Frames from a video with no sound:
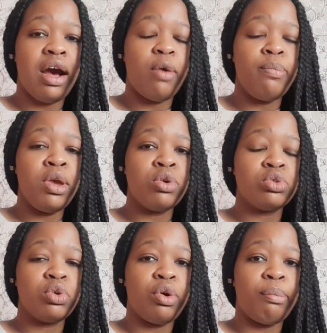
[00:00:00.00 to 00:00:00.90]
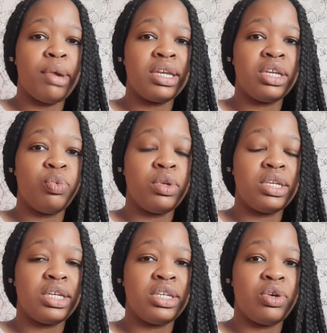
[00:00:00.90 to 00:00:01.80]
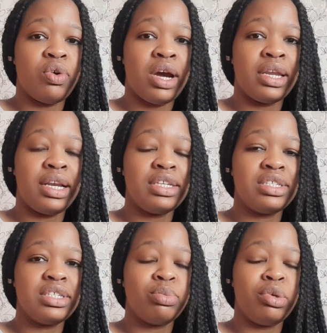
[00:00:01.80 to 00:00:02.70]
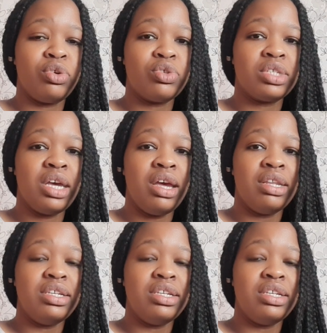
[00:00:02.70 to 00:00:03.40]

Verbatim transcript: I'll be also combining with the technical analysis, because